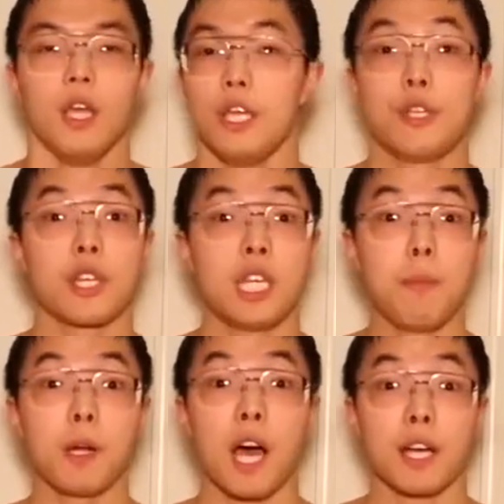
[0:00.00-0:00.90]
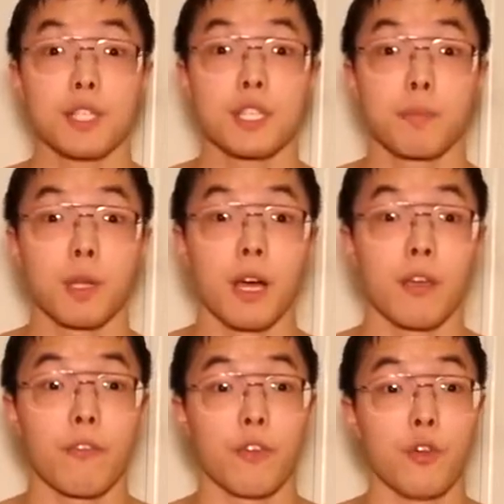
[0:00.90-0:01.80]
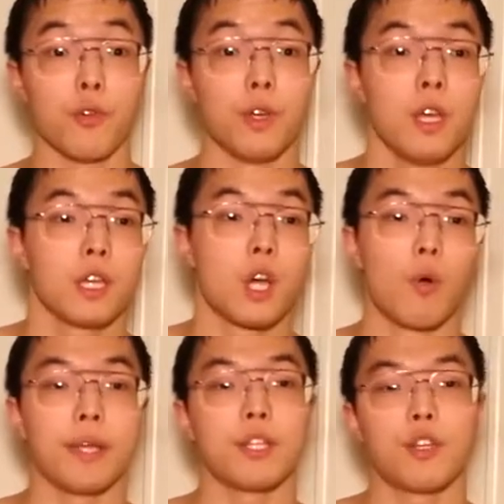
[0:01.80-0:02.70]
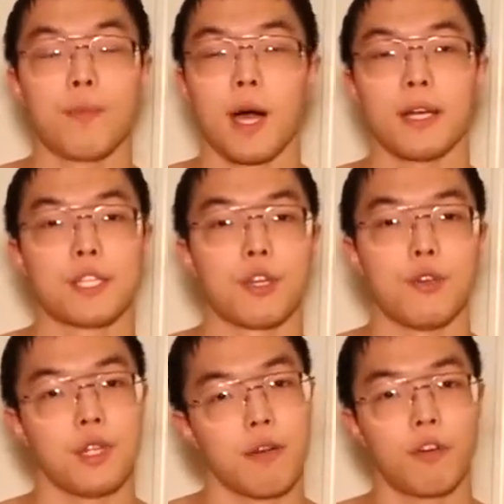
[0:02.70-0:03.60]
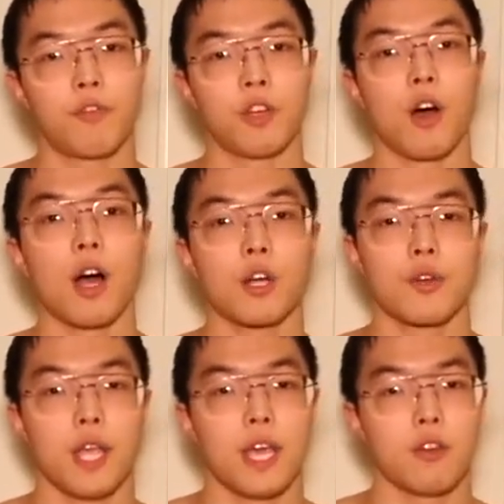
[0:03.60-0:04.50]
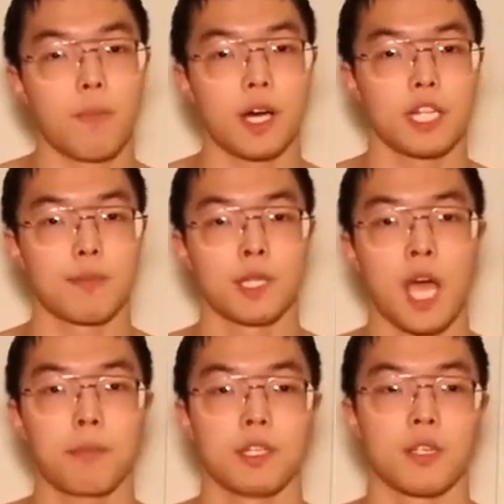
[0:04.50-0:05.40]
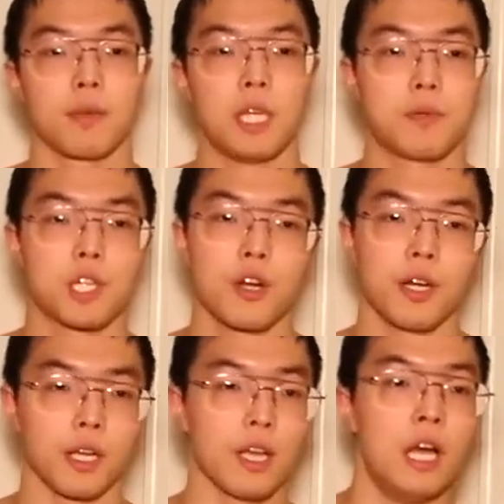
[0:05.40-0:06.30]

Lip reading: You should keep a constant supply of food going into your body so you never feel hungry and your body's metabolism keeps churning.